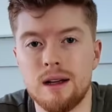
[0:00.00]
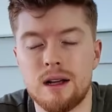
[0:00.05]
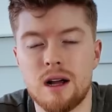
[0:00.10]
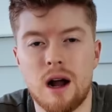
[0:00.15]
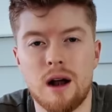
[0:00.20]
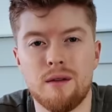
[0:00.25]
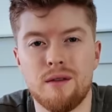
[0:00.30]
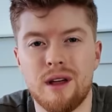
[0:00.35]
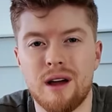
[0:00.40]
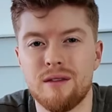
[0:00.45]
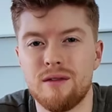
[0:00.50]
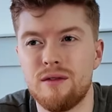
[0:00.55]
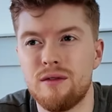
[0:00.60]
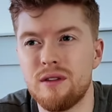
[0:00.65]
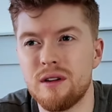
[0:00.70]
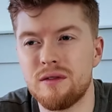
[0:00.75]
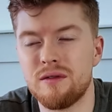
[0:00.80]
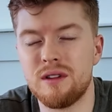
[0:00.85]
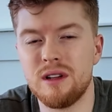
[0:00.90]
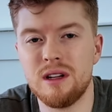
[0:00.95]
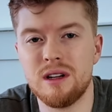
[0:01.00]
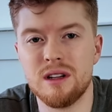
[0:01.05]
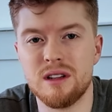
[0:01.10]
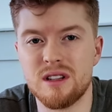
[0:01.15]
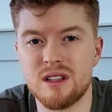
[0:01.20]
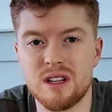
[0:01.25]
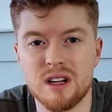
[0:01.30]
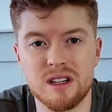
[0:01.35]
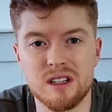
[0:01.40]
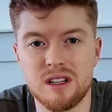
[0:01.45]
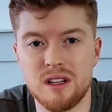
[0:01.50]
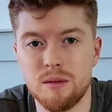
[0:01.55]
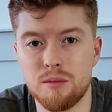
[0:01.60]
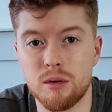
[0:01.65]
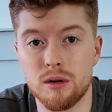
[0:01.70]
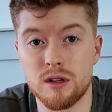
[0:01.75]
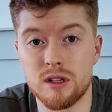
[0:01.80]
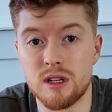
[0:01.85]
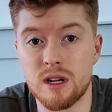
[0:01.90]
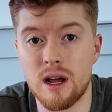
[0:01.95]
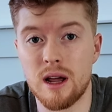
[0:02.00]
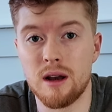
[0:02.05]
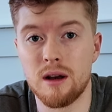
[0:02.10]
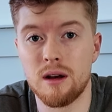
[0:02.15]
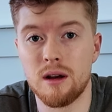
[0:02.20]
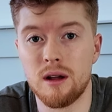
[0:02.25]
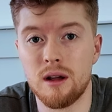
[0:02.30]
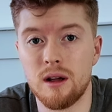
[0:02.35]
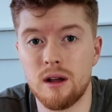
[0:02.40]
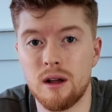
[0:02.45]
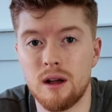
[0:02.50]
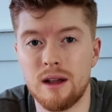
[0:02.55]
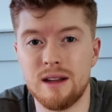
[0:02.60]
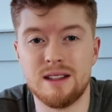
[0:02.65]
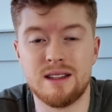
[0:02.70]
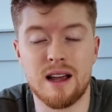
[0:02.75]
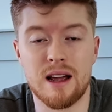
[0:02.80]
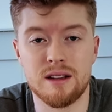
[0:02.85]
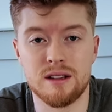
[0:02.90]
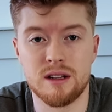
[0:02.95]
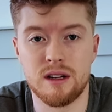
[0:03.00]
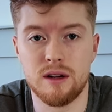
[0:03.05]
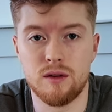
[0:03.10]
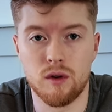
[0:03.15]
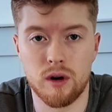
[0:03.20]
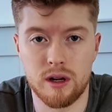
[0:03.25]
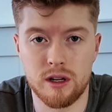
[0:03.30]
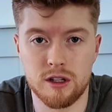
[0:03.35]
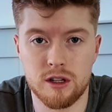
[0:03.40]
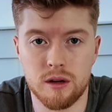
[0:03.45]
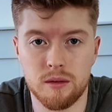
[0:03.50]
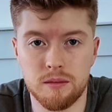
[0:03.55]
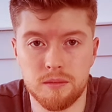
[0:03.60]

in kind of that 50 to 60% intensity range.